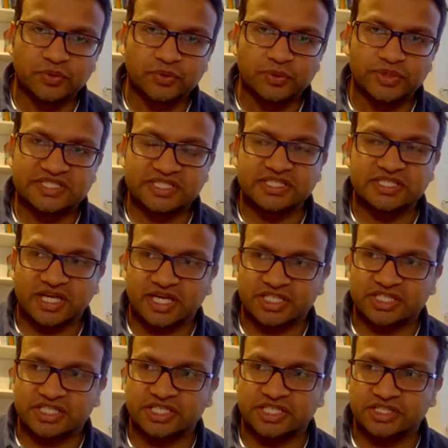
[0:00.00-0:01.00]
we didn't
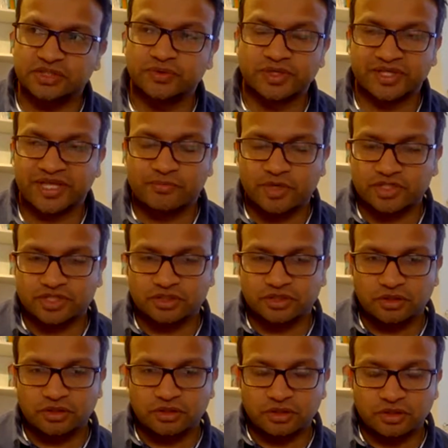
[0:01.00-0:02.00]
actually do that
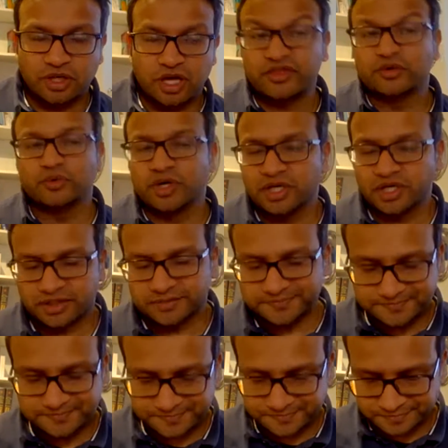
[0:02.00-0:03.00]
much other work.